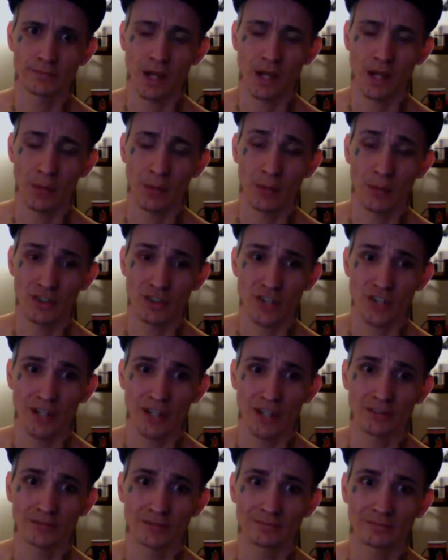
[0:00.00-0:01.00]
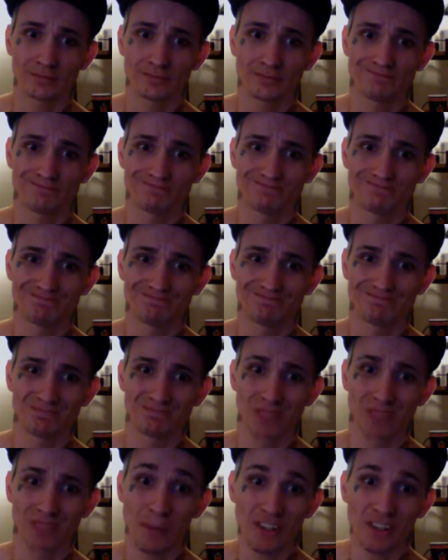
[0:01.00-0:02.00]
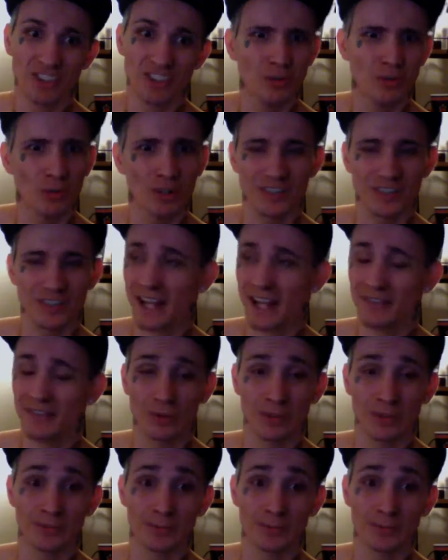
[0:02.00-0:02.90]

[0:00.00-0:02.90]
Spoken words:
I want a child. I'm actually in the works of having one, by